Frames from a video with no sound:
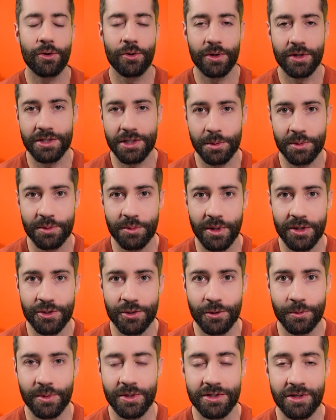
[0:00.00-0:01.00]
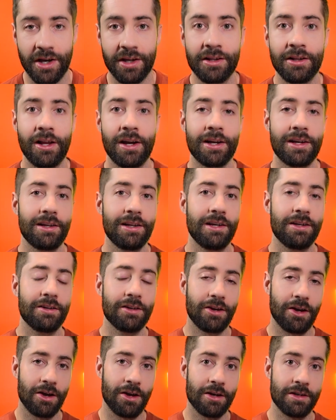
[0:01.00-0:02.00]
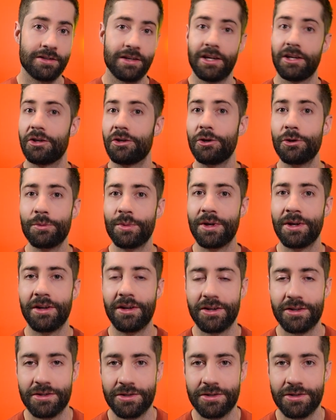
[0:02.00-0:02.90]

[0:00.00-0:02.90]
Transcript: cordyceps mushroom is unlikely to cause a human